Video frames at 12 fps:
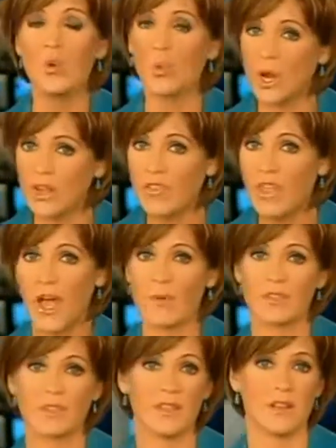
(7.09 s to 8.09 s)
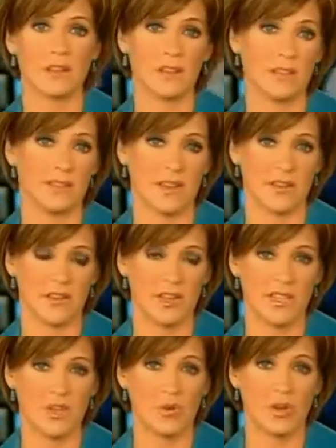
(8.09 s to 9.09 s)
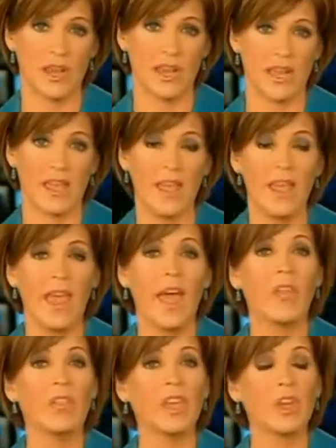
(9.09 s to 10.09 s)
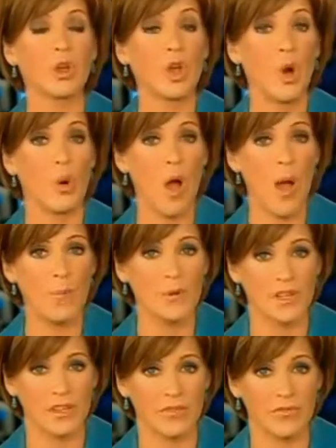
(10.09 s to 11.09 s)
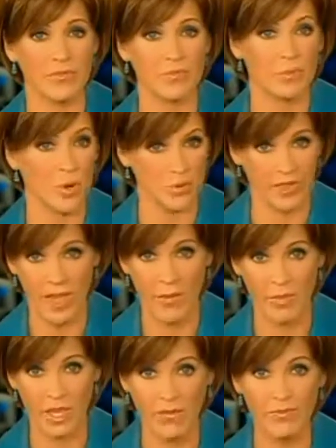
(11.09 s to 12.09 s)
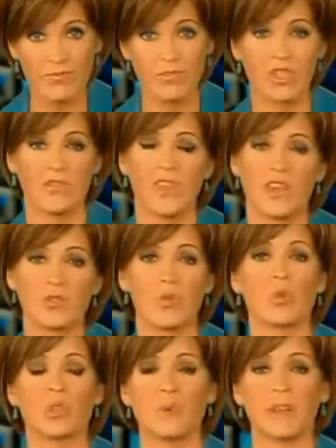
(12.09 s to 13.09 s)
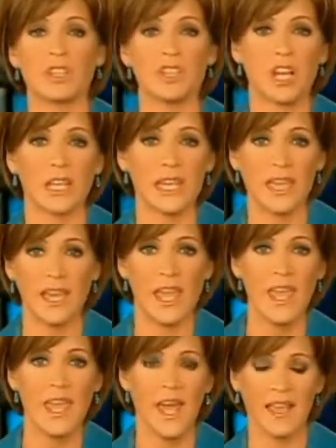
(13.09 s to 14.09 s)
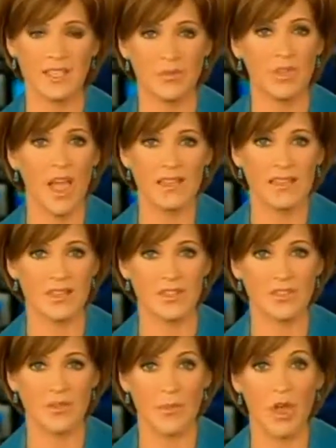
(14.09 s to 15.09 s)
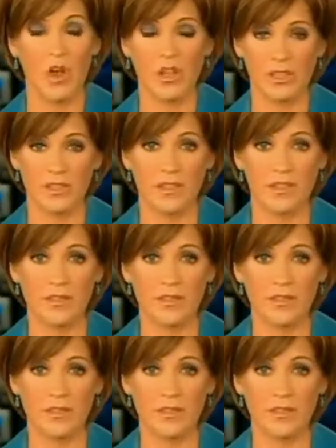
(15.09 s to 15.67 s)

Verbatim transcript: One of the options they'll consider is creating a health care cooperative. What would that mean? Chief National Correspondent John King has some lessons from the heartland.